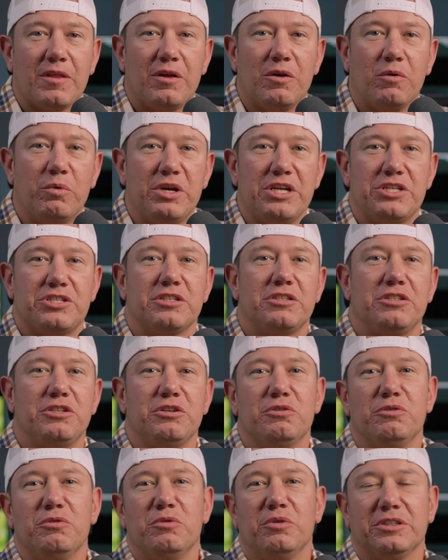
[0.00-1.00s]
we should
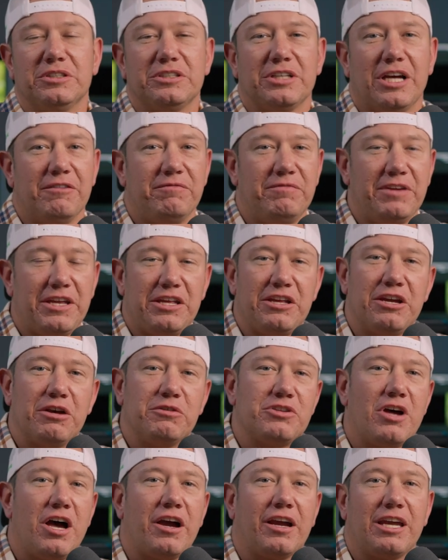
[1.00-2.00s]
do a video
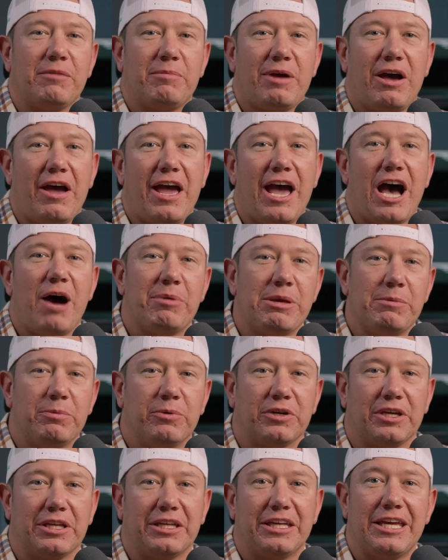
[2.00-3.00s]
talking about how people
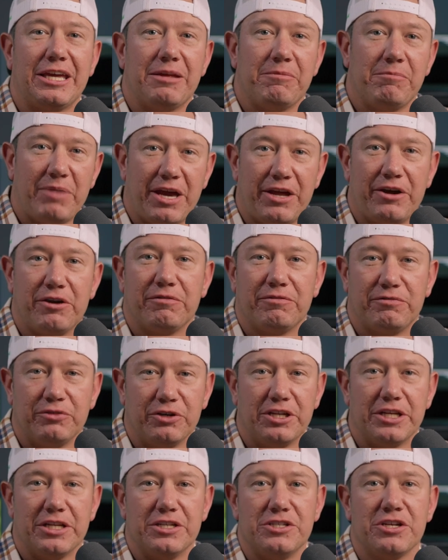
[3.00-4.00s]
can get better
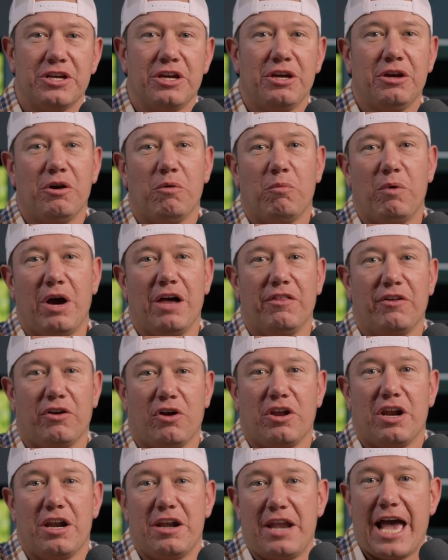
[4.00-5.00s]
footage while they're
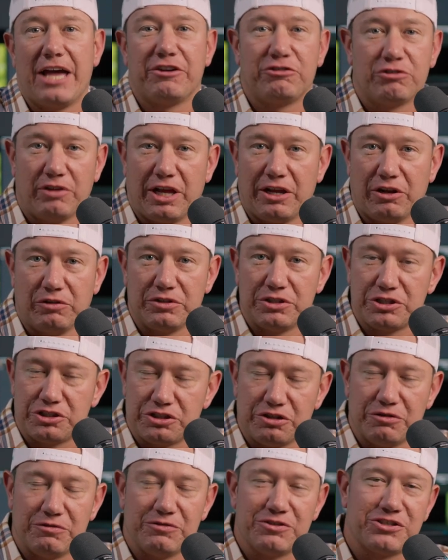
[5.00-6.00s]
on a natural light only
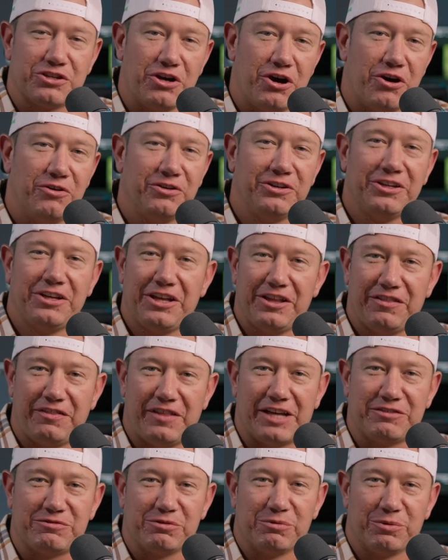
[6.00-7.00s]
shoot. So
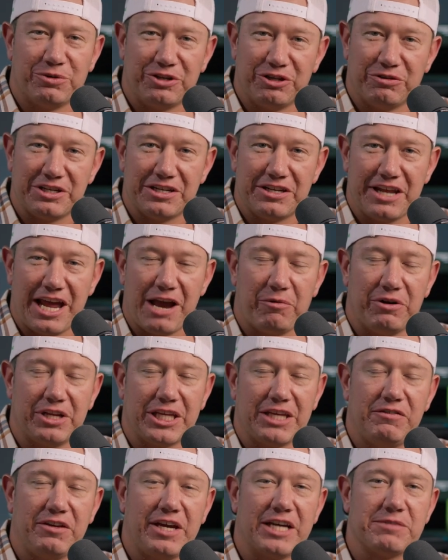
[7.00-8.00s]
that's what we're doing today. I want to
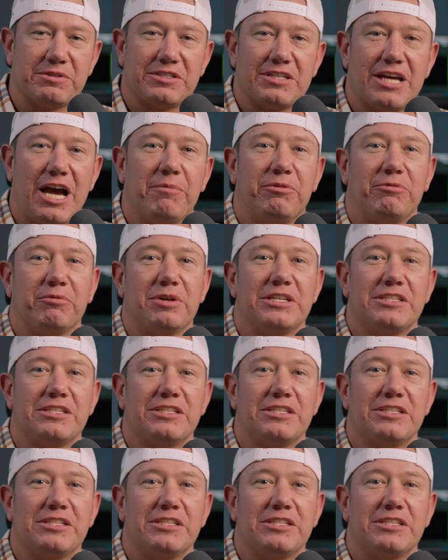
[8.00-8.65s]
give you guys my top 3